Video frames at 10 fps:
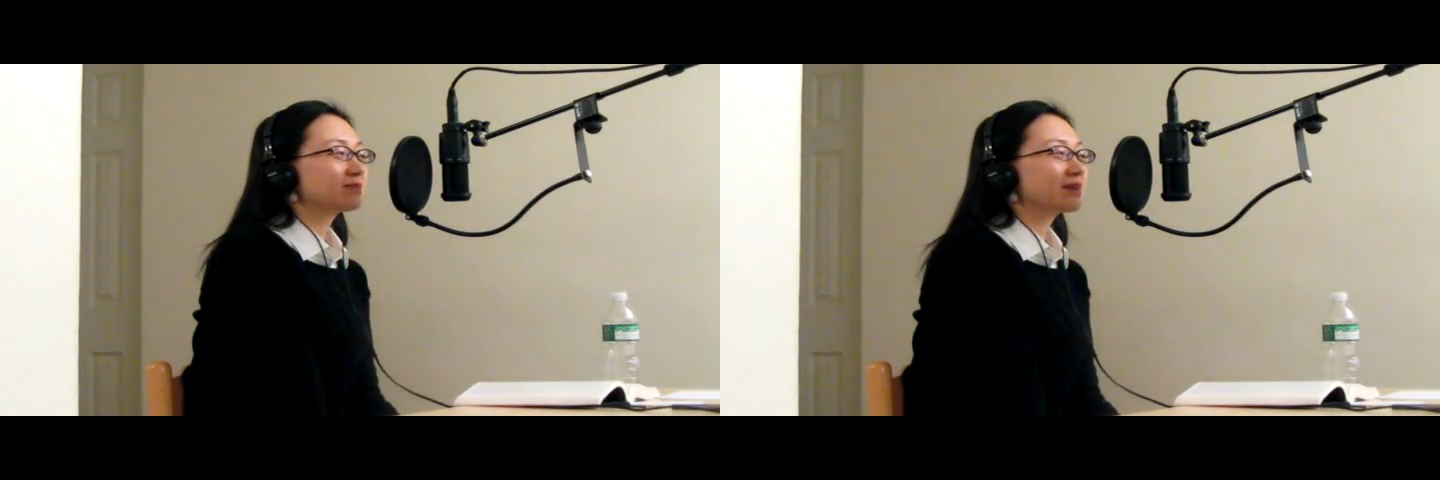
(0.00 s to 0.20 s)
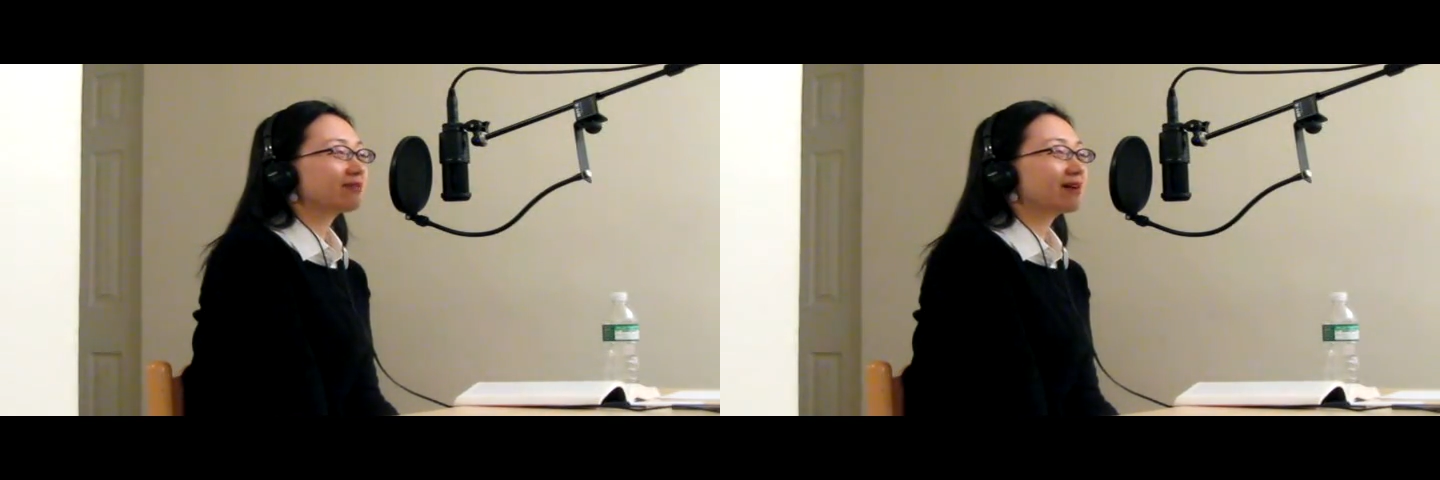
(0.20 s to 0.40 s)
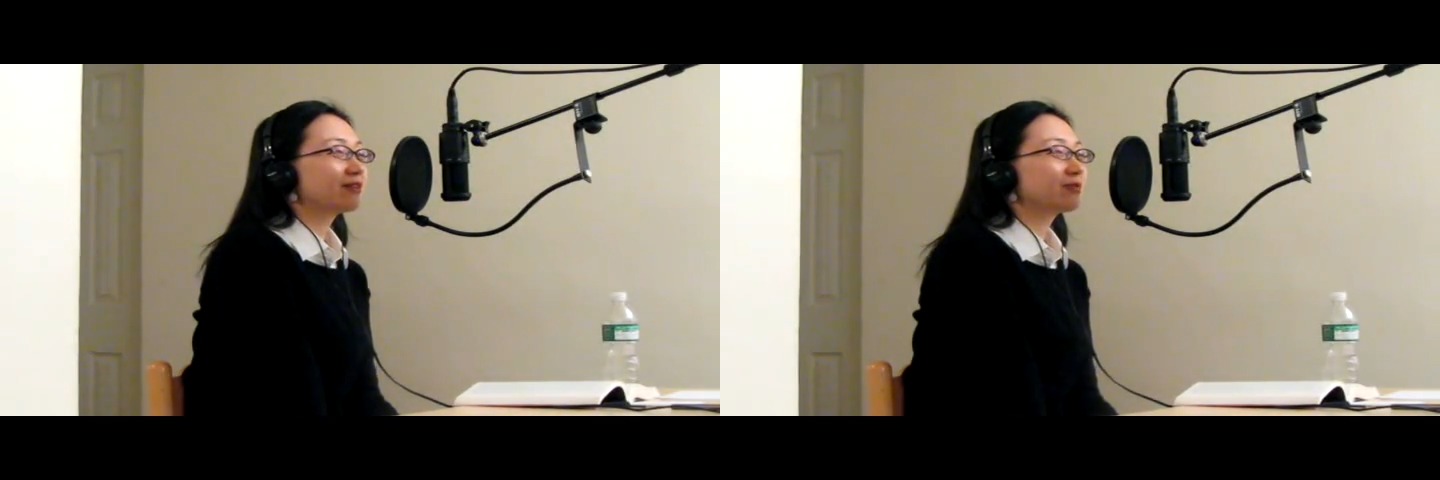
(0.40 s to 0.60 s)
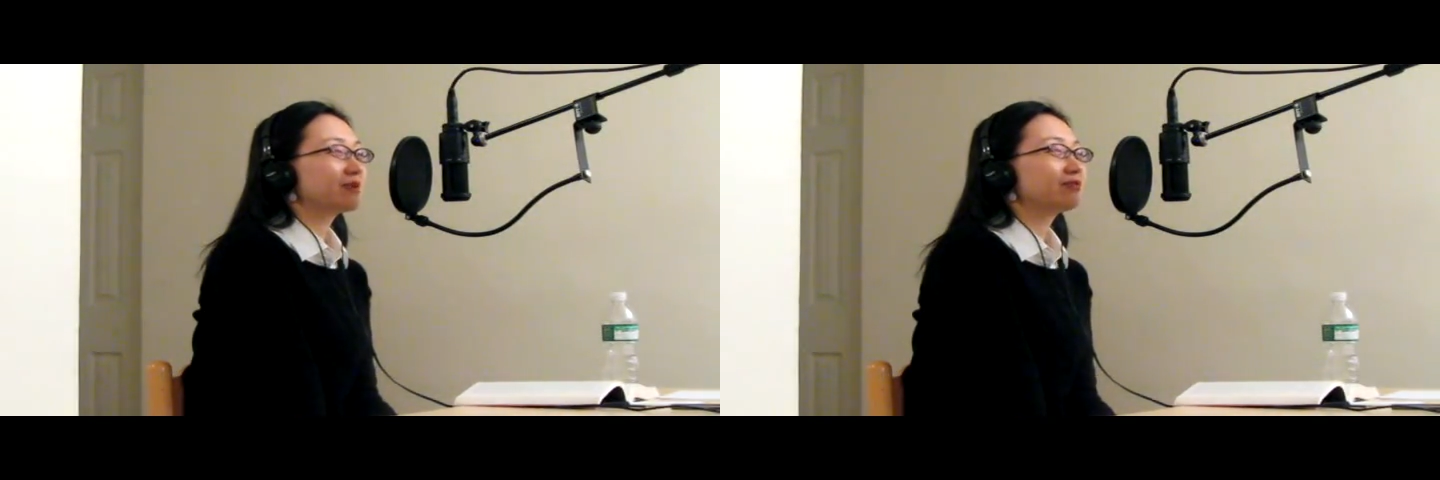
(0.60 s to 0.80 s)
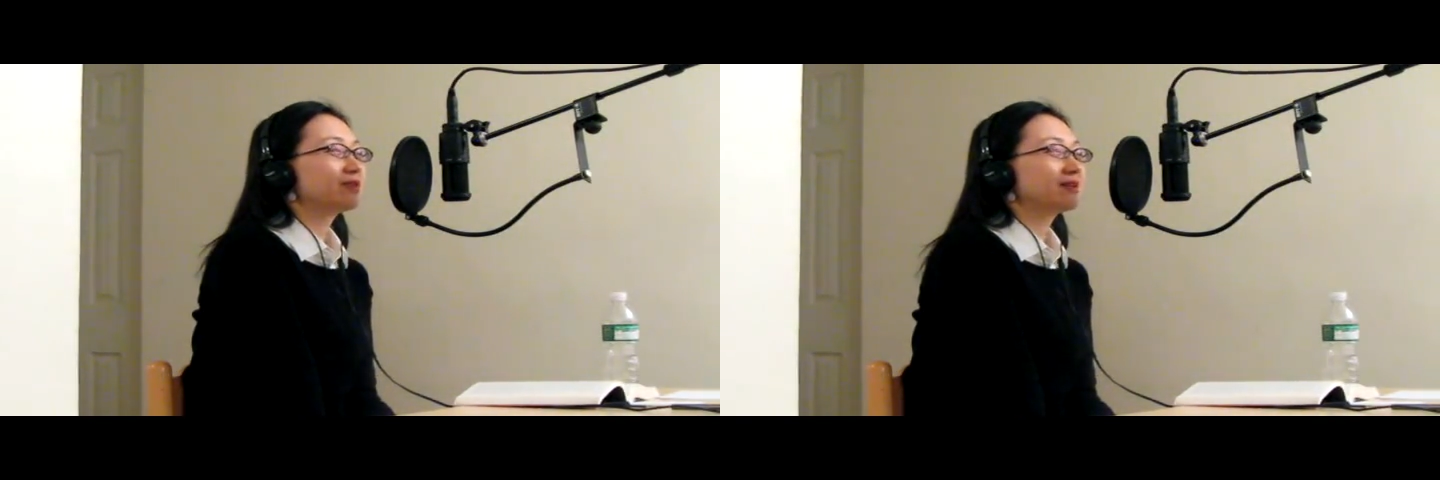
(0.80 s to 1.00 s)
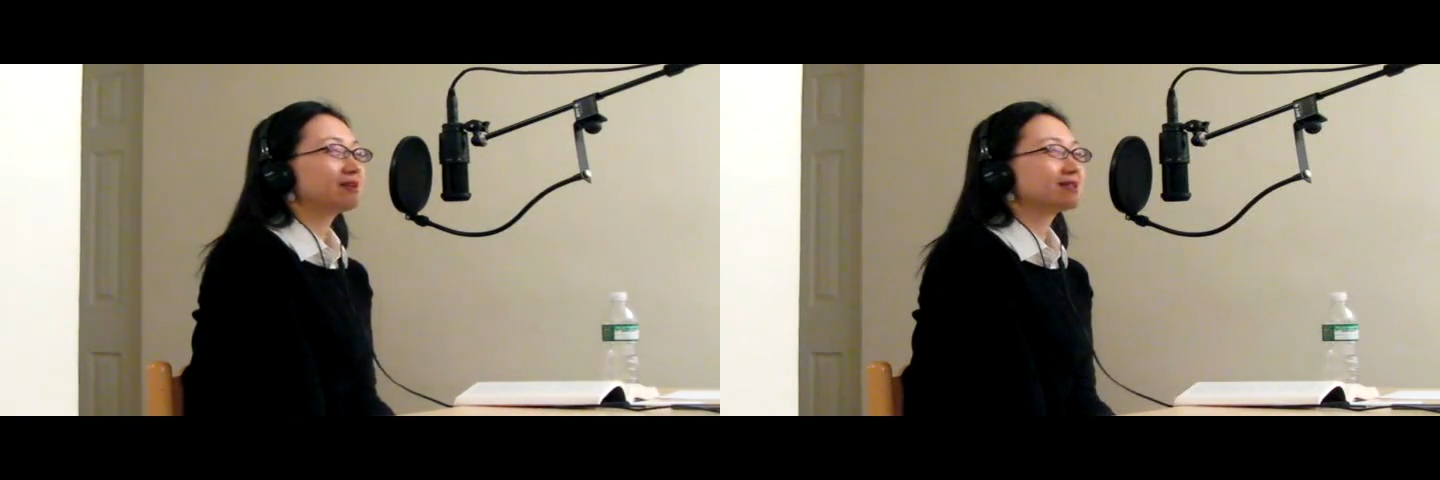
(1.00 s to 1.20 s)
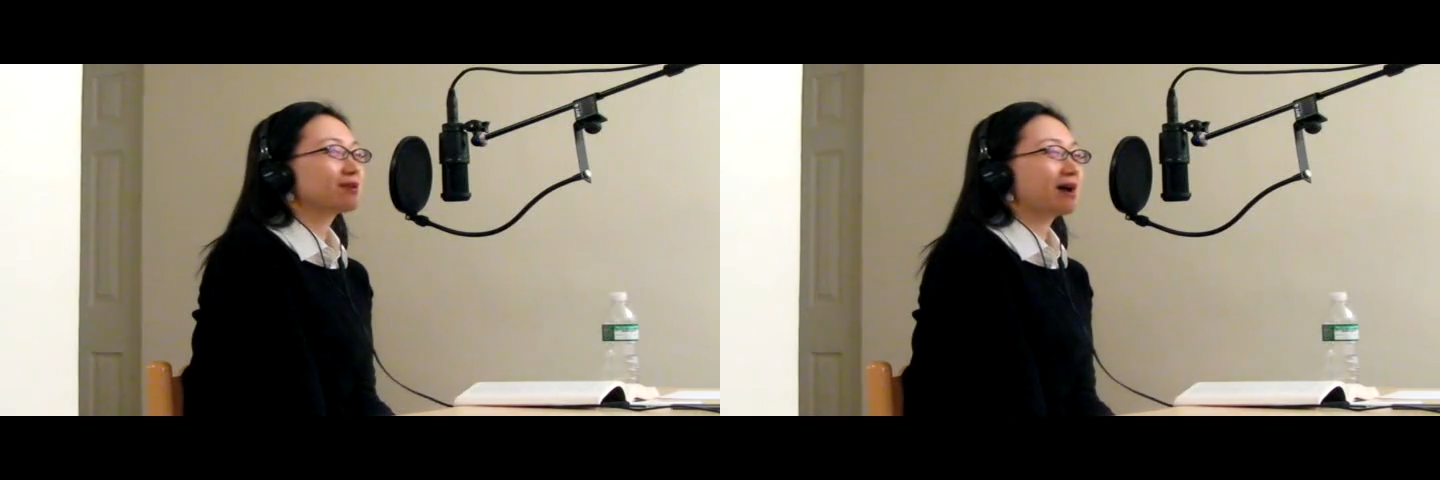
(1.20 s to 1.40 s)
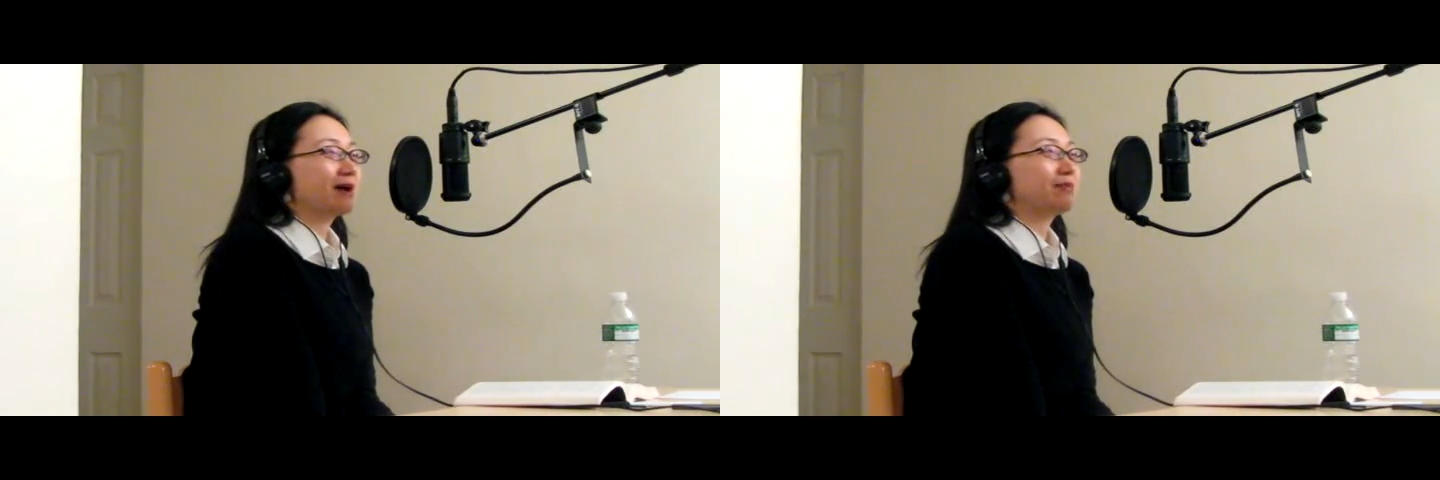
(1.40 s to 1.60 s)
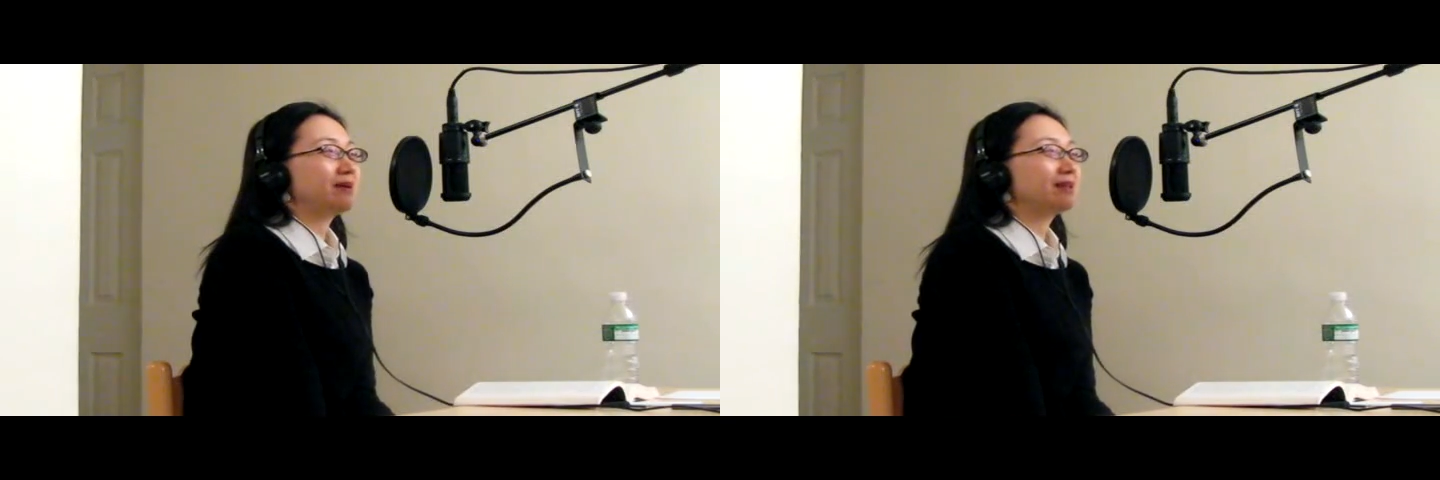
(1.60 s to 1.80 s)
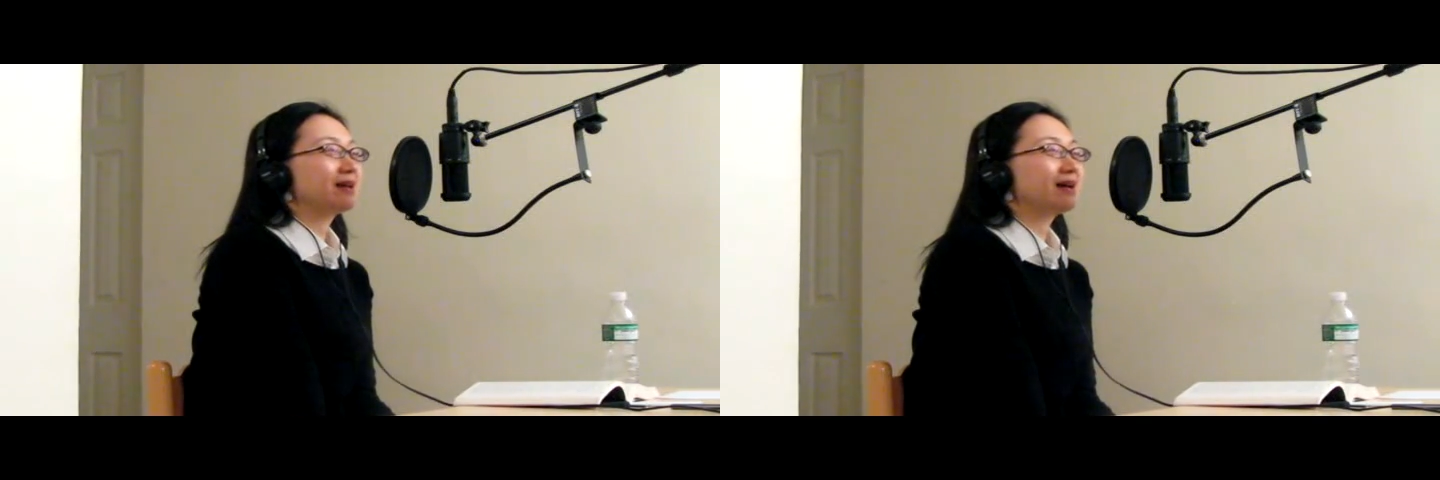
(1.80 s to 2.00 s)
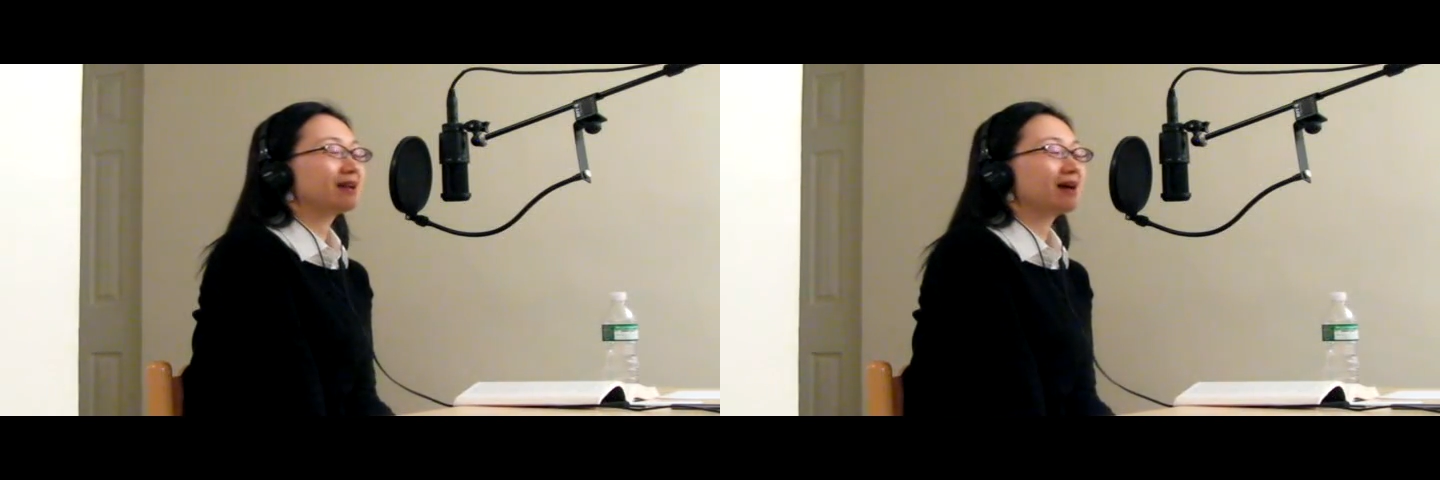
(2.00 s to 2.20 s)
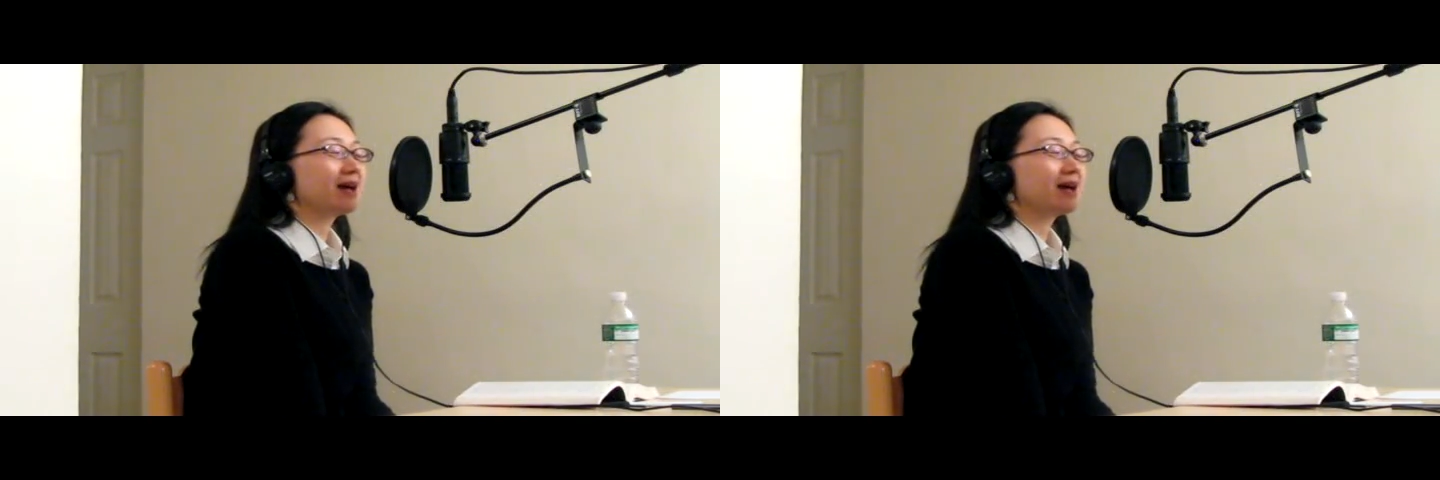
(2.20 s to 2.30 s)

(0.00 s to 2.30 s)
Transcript: my father would be really so happy that